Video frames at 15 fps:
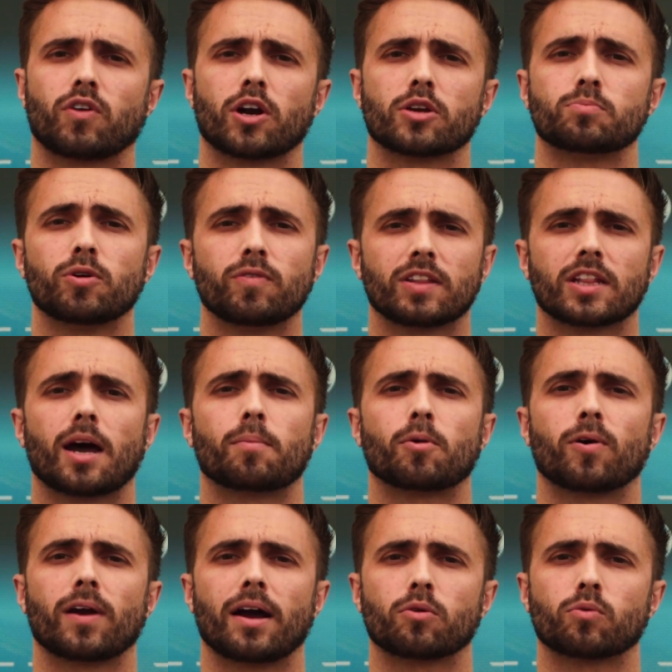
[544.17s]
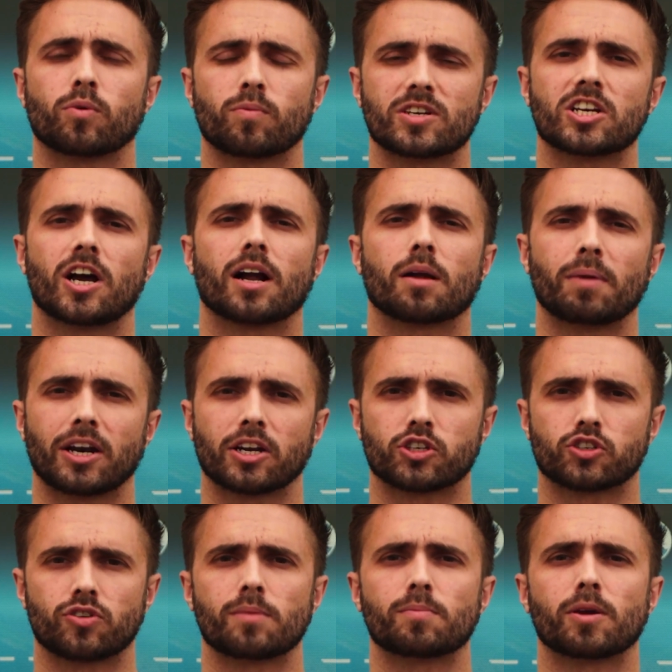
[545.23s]
far as moving the hub around when we talk about
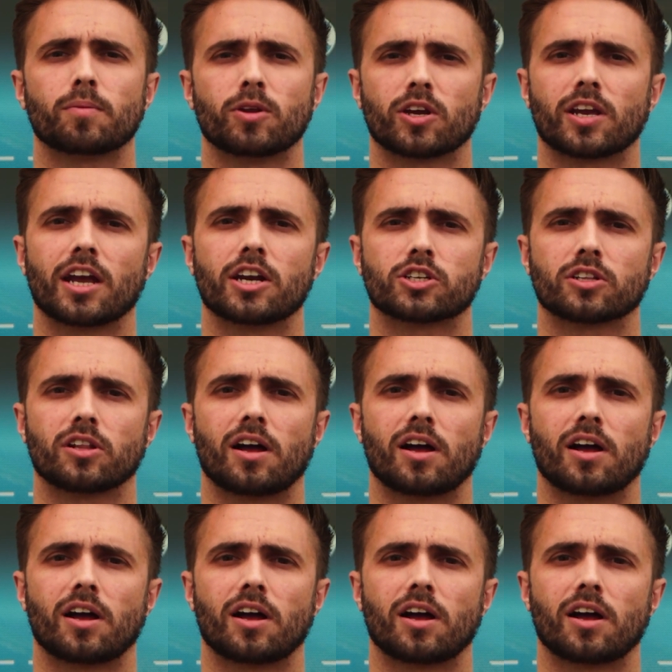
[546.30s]
extreme communication